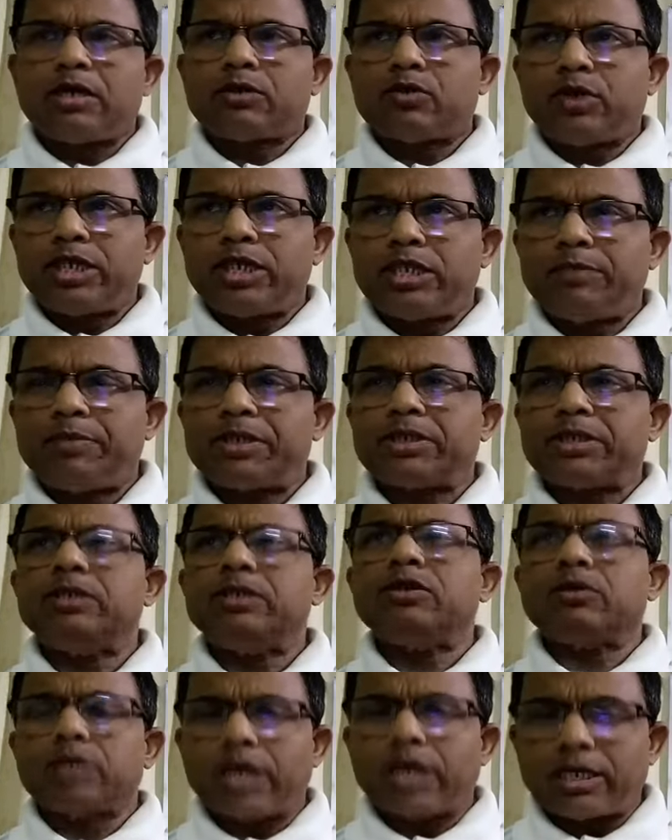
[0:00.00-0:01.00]

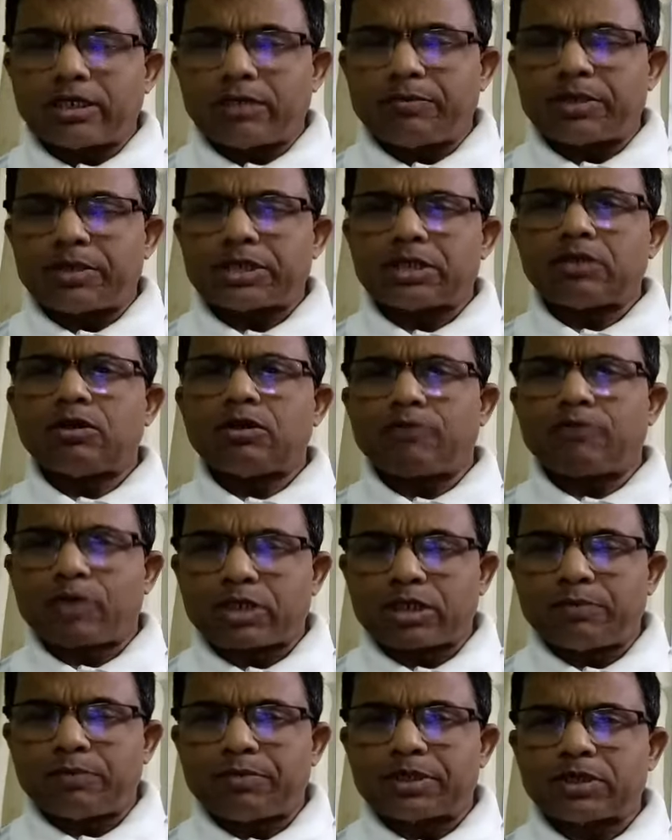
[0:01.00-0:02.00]
20% or 30%
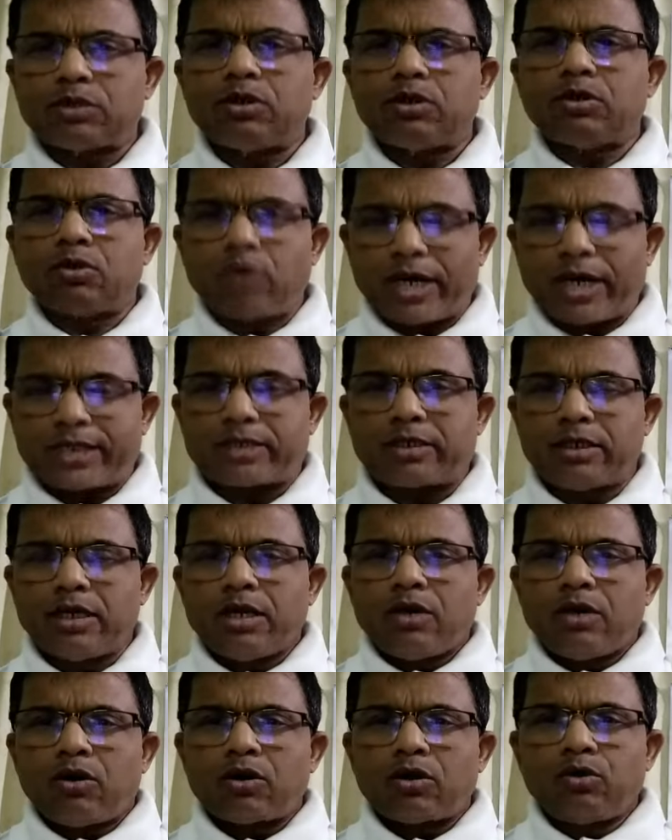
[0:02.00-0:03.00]
or 40% or what?
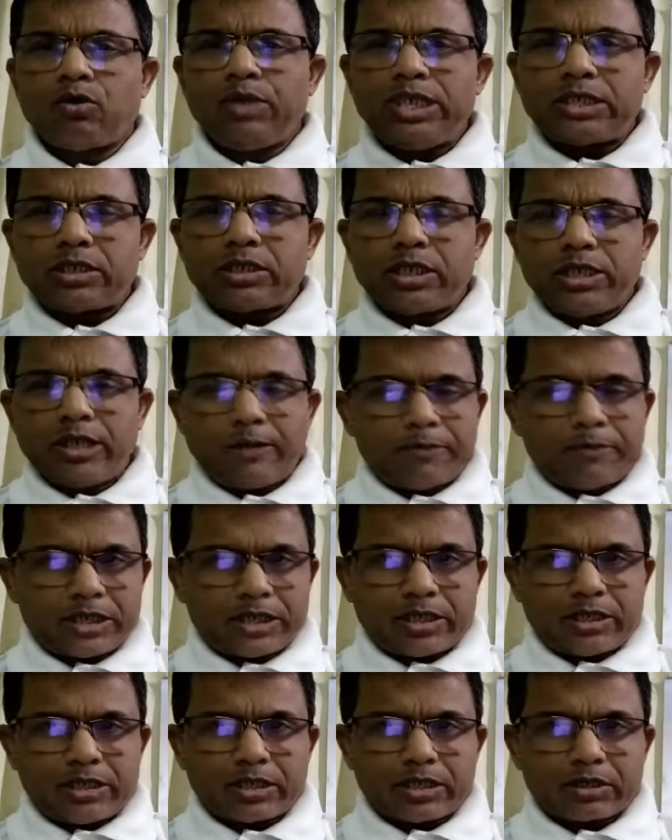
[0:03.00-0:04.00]
Or which area of the
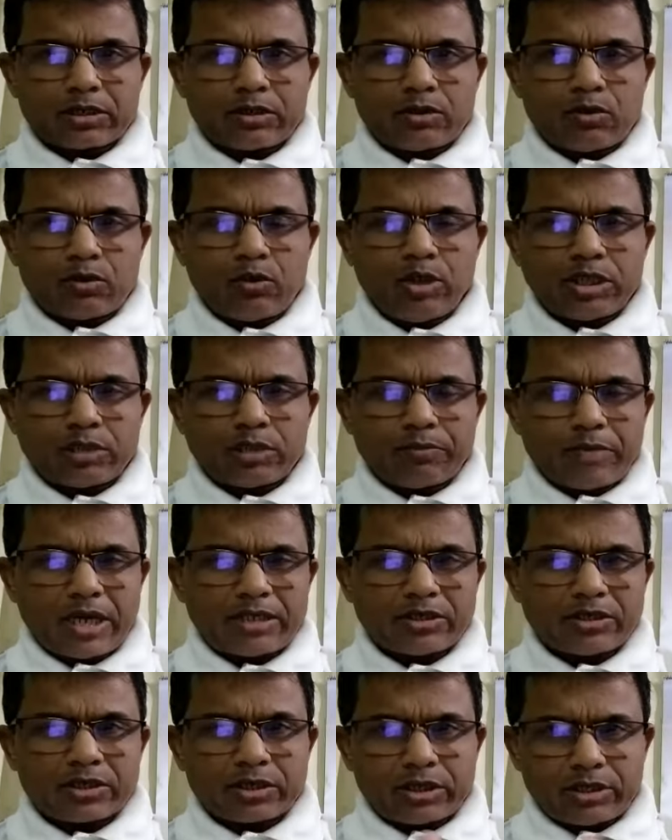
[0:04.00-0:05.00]
transaction, which
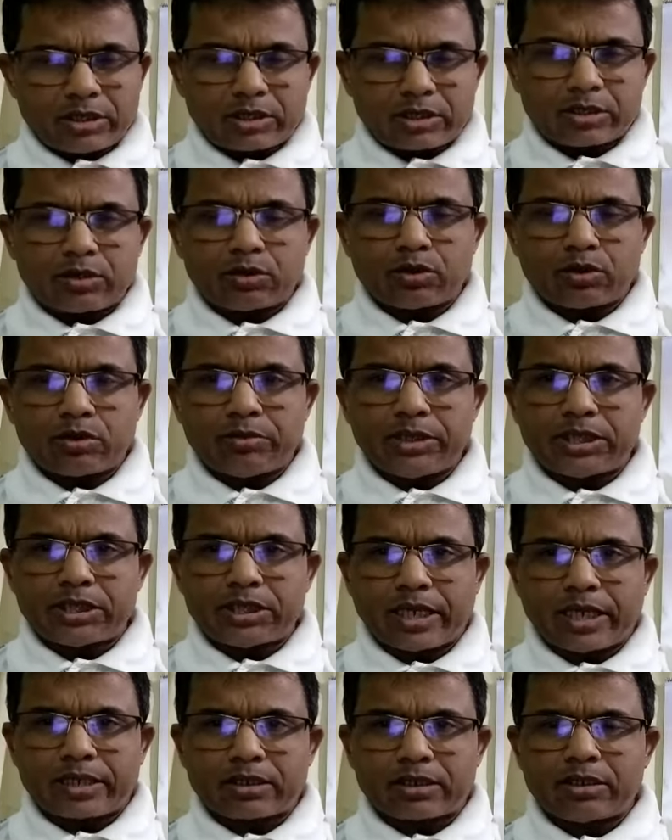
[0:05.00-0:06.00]
month's transaction should be
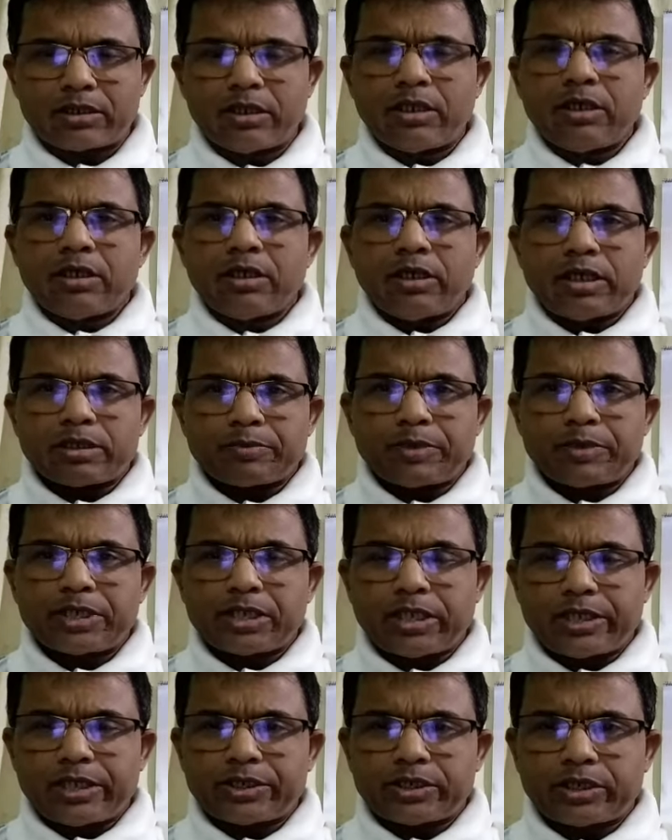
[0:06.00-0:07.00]
checked as per
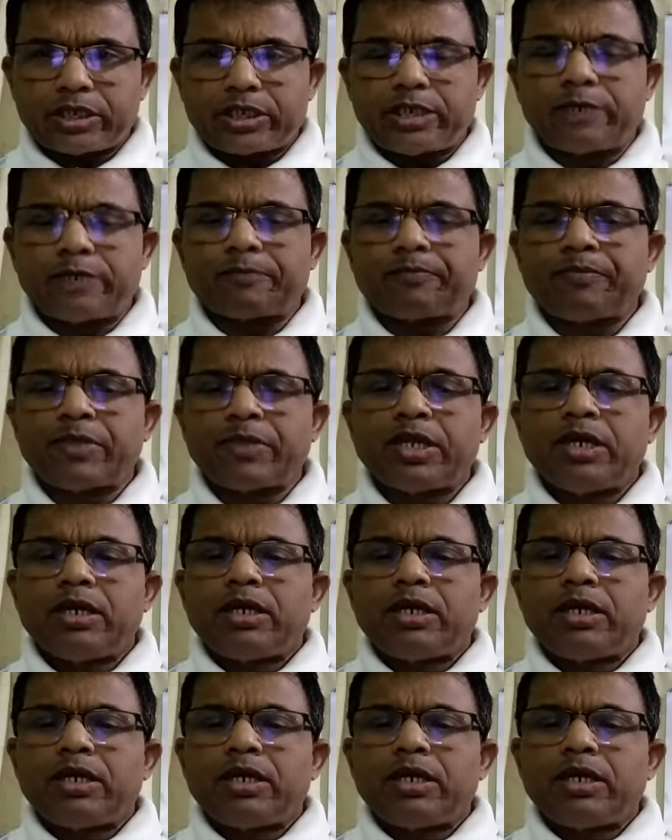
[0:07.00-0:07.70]
test checking?